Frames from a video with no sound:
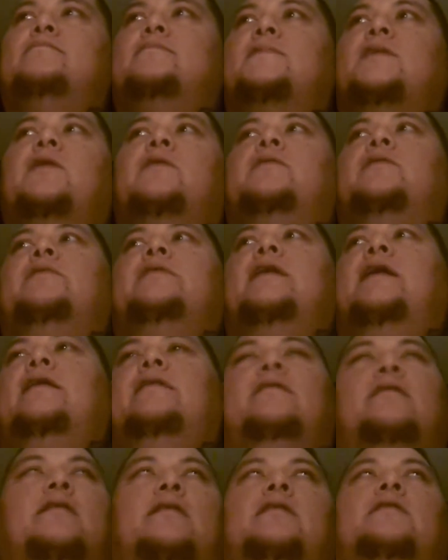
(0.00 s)
going,
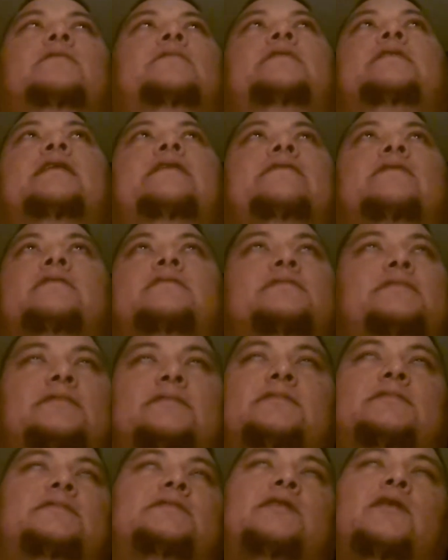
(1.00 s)
okay, alright, whatever.
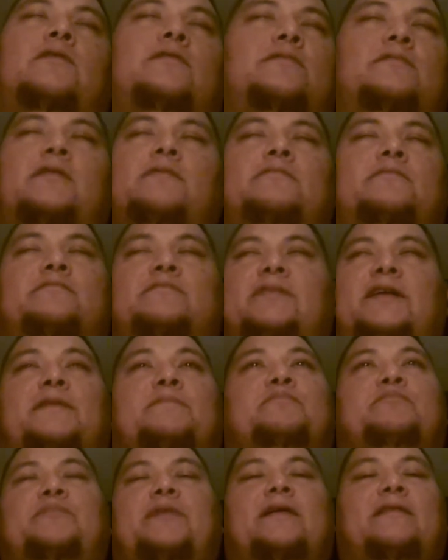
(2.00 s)
So, I'm
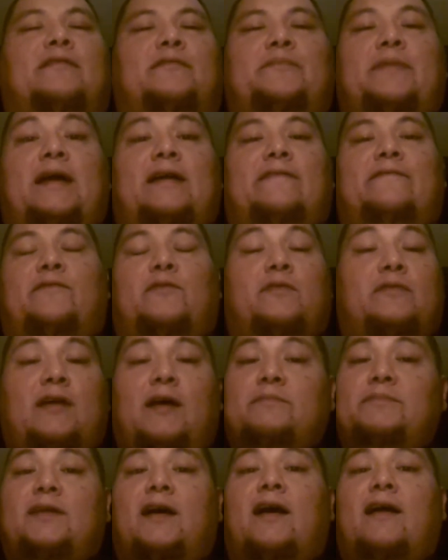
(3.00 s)
like bickering back and forth.
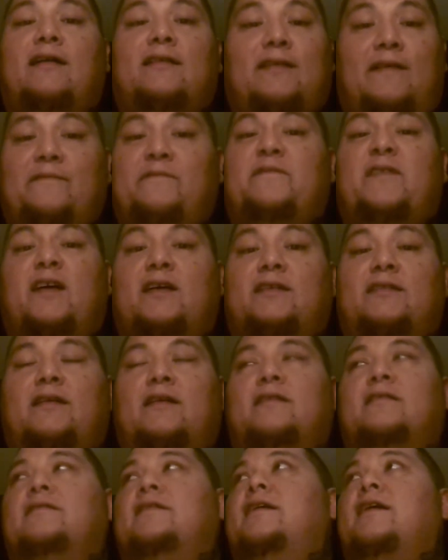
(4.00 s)
I'm tired, I'm fucking
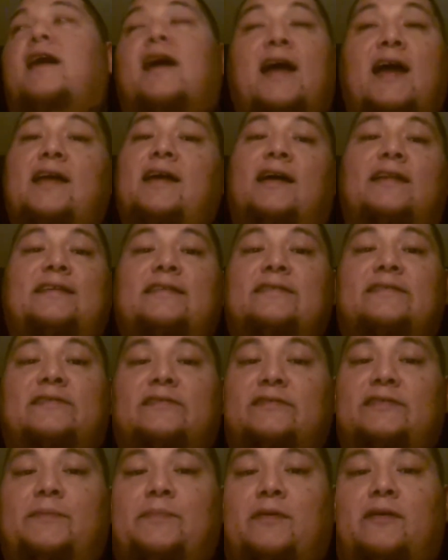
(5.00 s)
hungry. I didn't
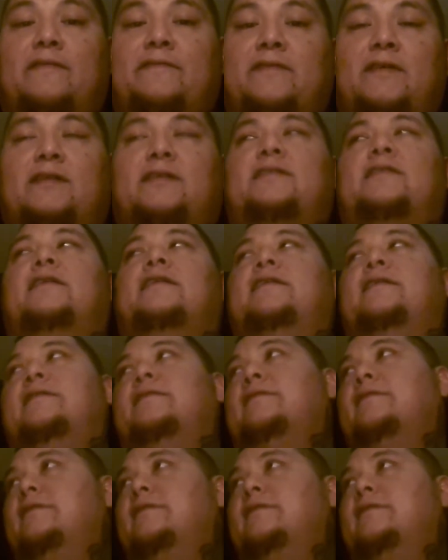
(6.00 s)
sleep all fucking night.